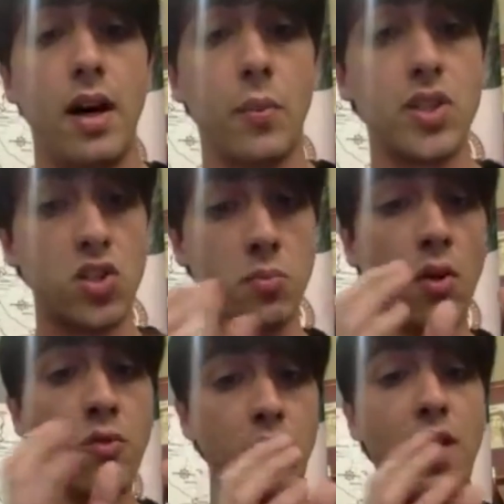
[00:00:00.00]
with
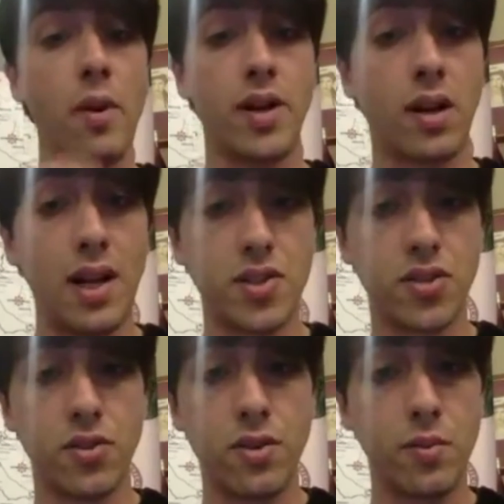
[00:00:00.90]
small flower
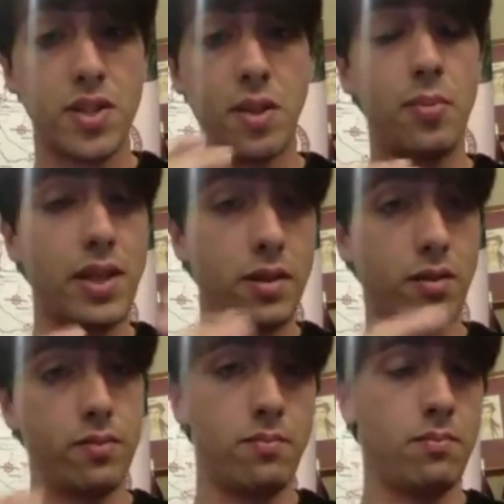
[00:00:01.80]
cluster
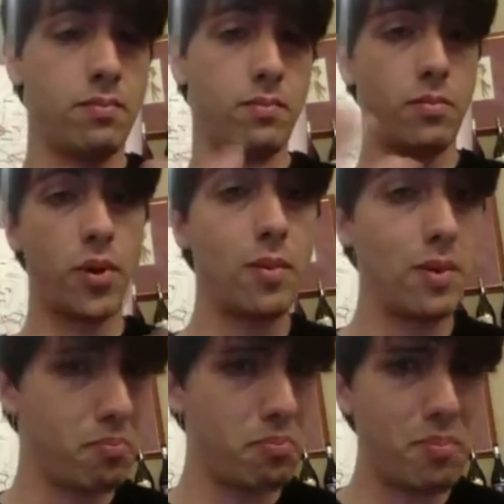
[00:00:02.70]
resembling
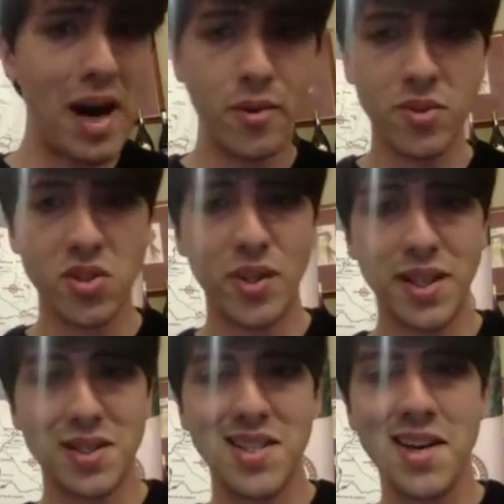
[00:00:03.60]
pearl buttons, we
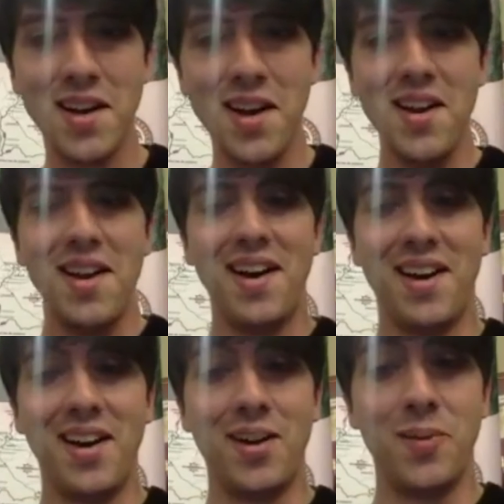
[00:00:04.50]
can say,
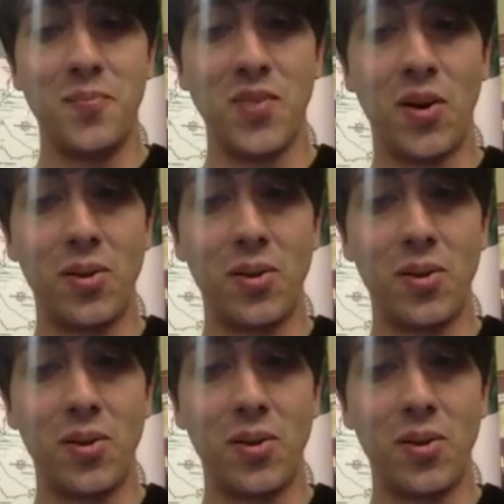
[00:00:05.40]
on